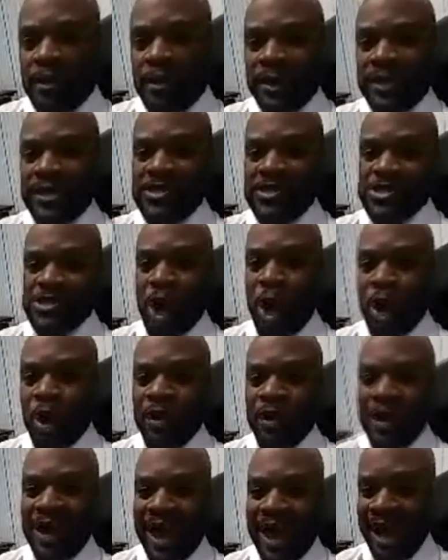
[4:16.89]
because it's
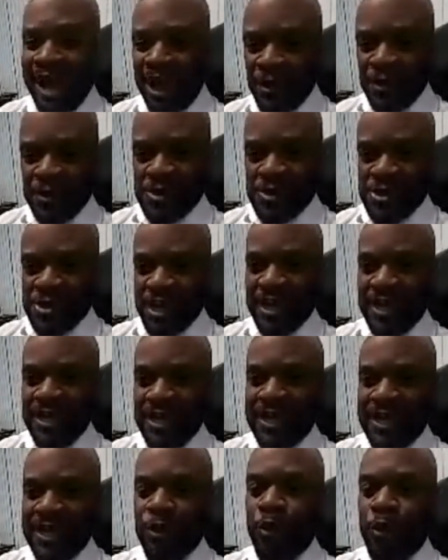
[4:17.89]
all in how you say
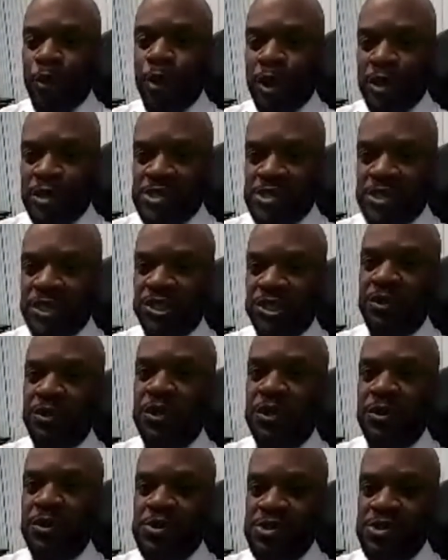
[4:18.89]
it and the words that you
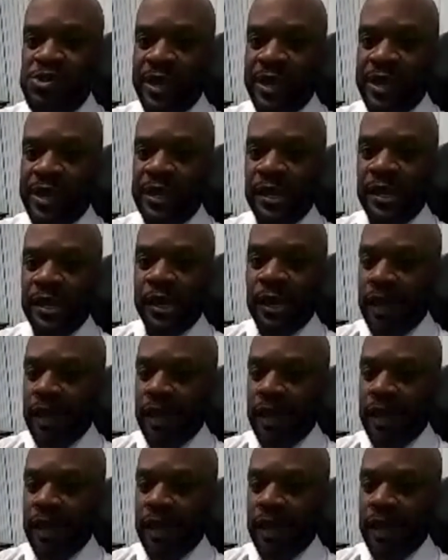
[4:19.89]
use, okay?